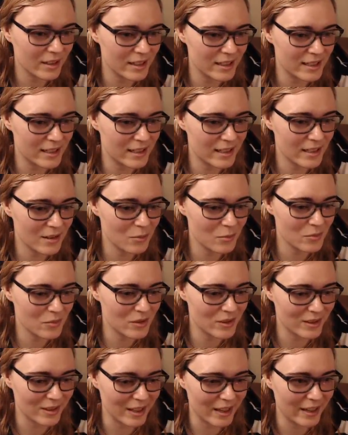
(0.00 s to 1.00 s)
It
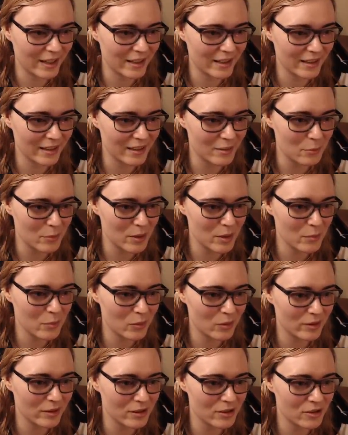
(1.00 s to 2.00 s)
seems like the
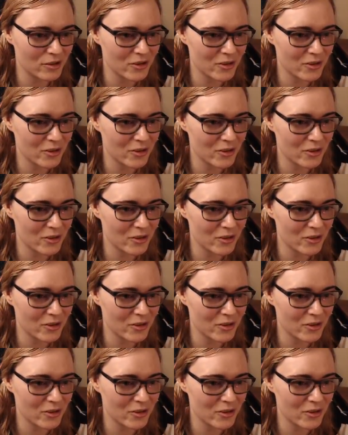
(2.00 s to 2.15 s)
people on the